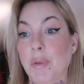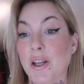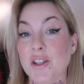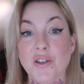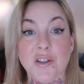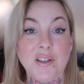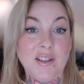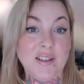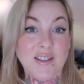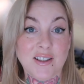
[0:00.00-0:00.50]

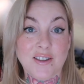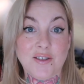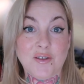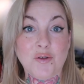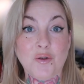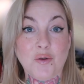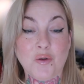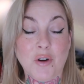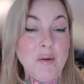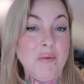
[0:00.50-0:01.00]
Pinterest is a
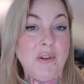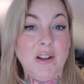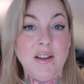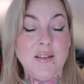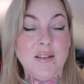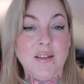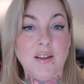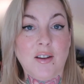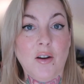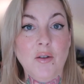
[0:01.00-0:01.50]
great
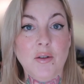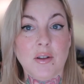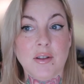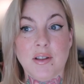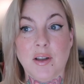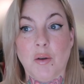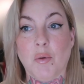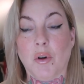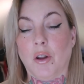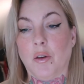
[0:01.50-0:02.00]
place to go to
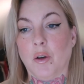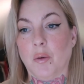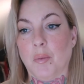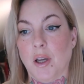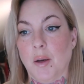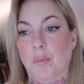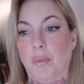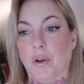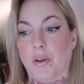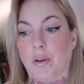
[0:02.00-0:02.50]
see what other
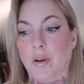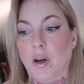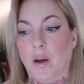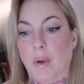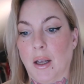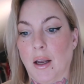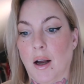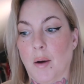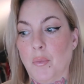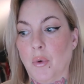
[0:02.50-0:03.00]
people are
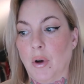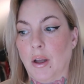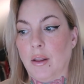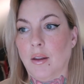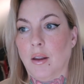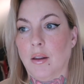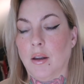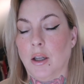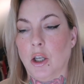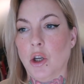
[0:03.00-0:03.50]
coming up
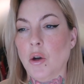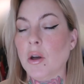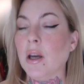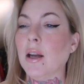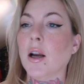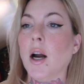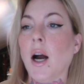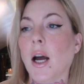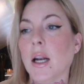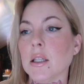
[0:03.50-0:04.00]
with, and then you
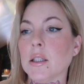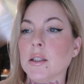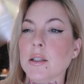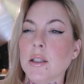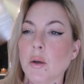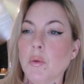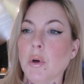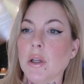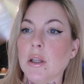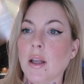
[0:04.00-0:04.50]
can kind of
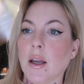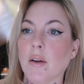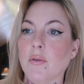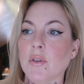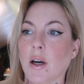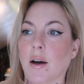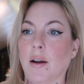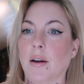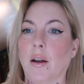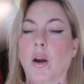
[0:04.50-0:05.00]
see what they've
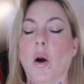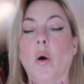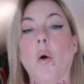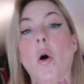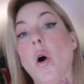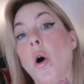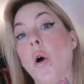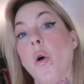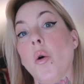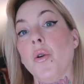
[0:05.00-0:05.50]
done and go,
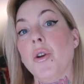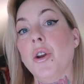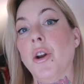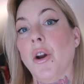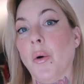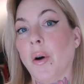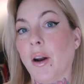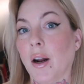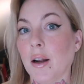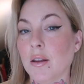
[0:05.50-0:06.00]
oh, you
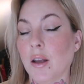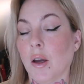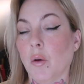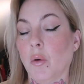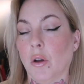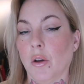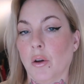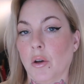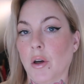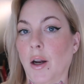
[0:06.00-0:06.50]
know what I think
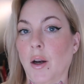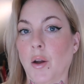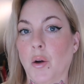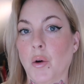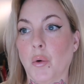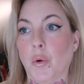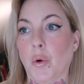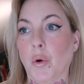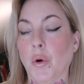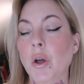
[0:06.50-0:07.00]
would look kind of
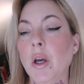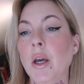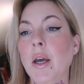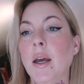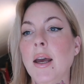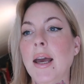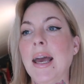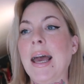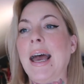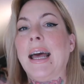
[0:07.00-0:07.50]
cool,
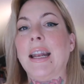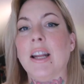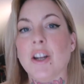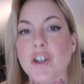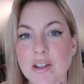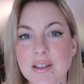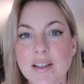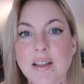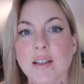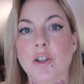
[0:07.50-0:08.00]
and it
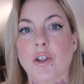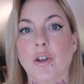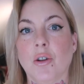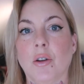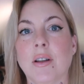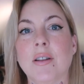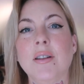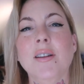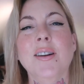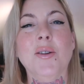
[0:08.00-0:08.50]
just gets you,
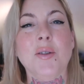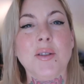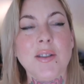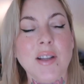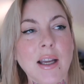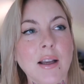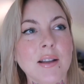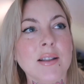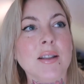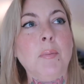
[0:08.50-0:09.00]
it's, you know, it's
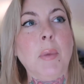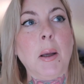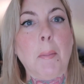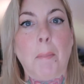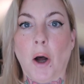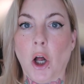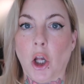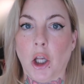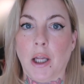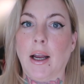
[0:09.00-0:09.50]
like
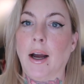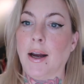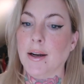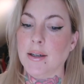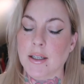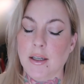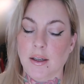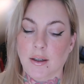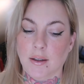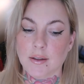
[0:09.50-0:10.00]
spitballing
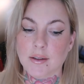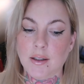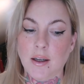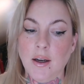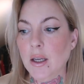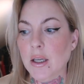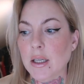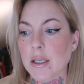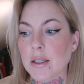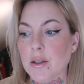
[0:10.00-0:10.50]
ideas.
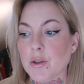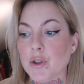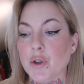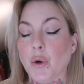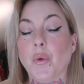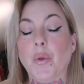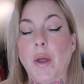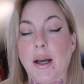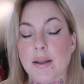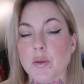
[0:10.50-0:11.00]
And
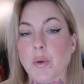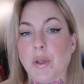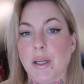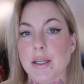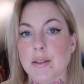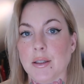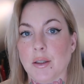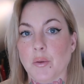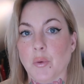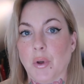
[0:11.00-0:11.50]
so that's what
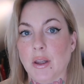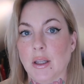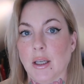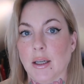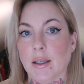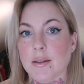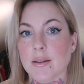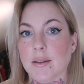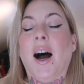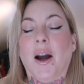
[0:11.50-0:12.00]
I did with
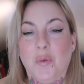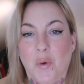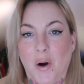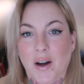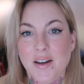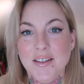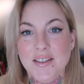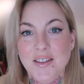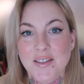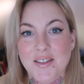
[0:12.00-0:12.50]
this. I
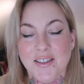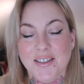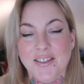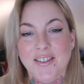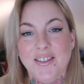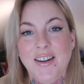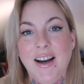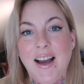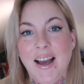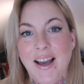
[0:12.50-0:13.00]
wanted to
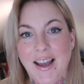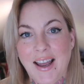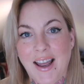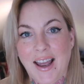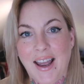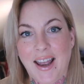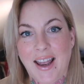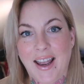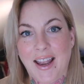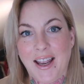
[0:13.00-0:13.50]
do
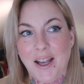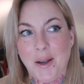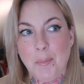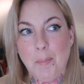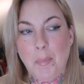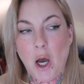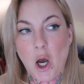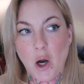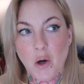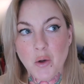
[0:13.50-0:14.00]
a
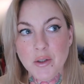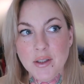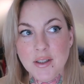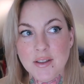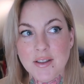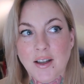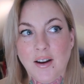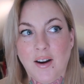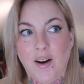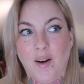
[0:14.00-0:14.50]

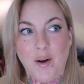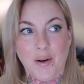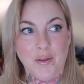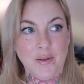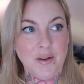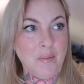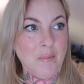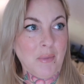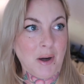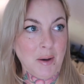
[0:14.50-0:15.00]
post on
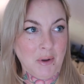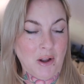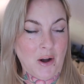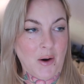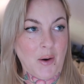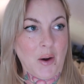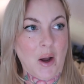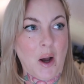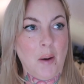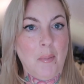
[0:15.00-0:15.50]
my
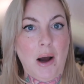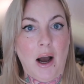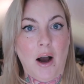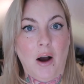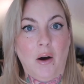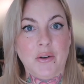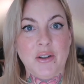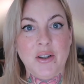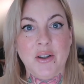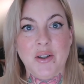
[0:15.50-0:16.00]
blog
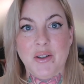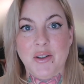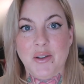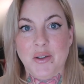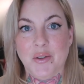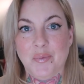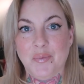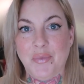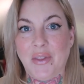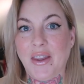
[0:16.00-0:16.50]
about
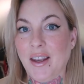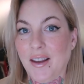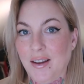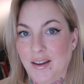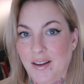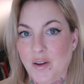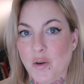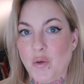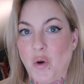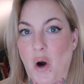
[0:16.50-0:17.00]

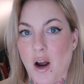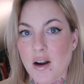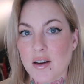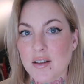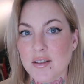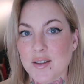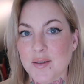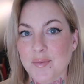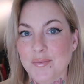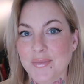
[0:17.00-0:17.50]

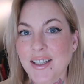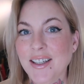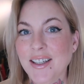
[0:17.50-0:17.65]
Crocs.